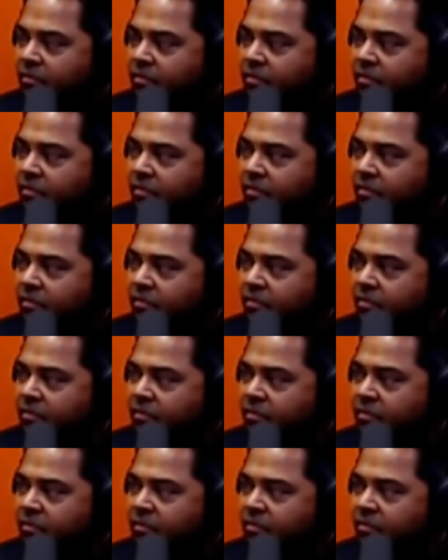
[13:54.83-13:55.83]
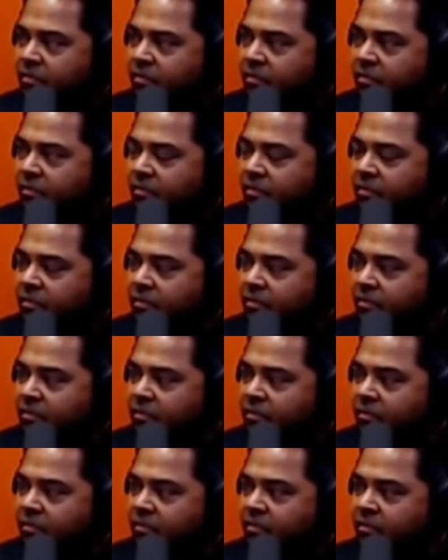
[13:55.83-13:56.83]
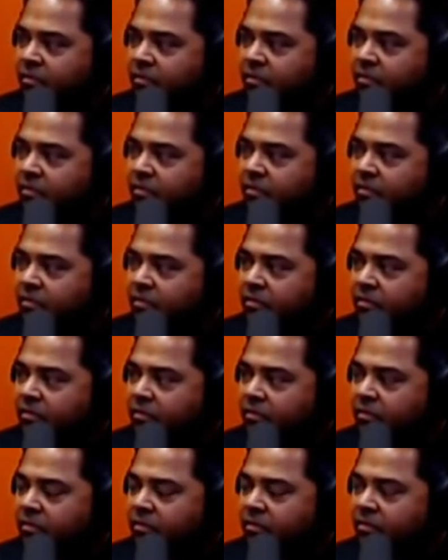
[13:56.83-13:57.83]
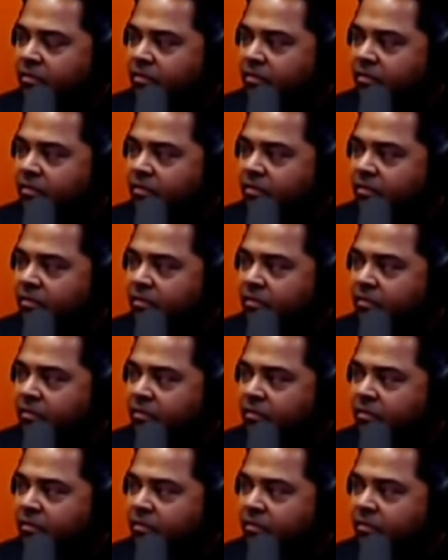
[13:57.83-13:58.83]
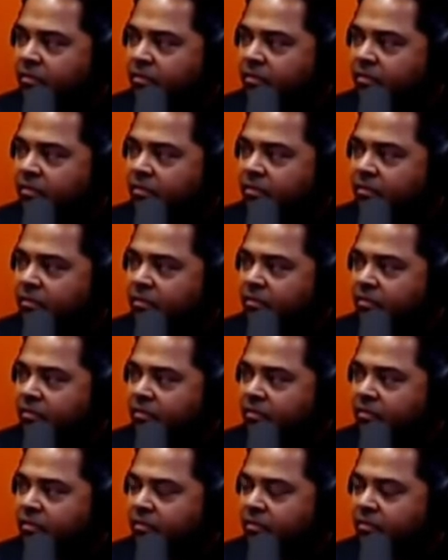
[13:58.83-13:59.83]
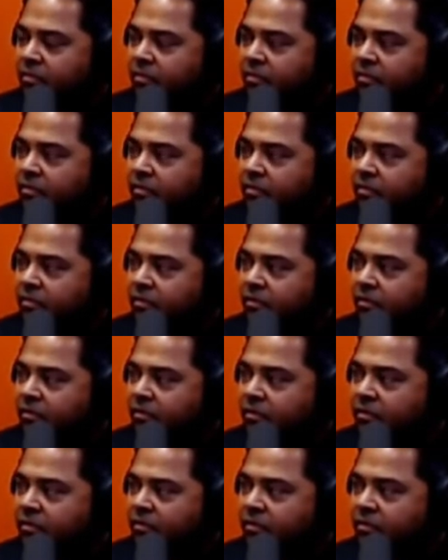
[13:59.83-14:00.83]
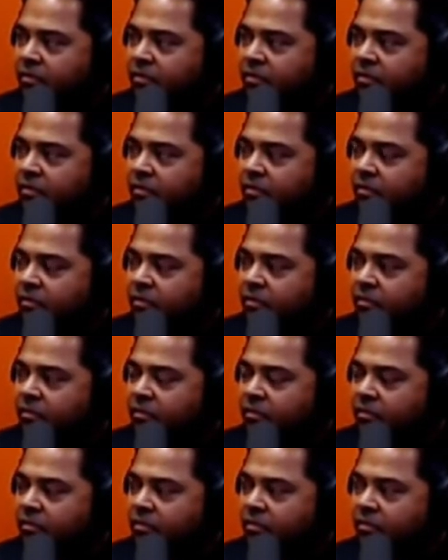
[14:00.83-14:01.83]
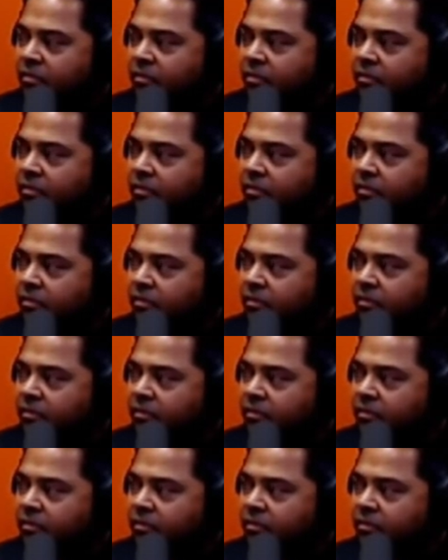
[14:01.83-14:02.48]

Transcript: (silent)